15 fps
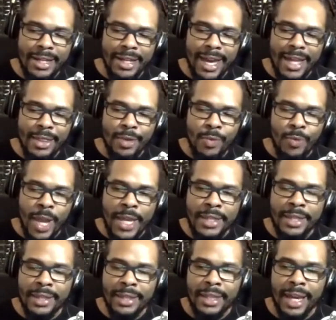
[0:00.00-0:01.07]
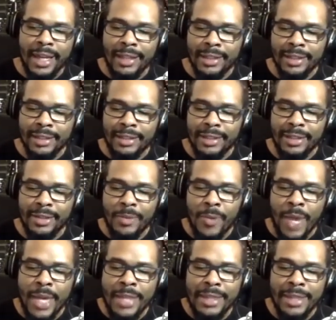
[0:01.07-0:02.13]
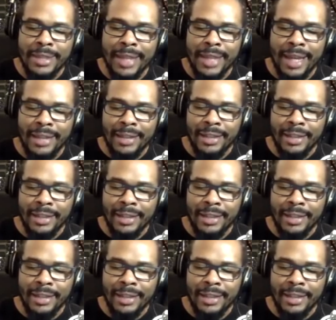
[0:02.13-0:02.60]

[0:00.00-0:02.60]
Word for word: And the mm, weight that that, that the weight that that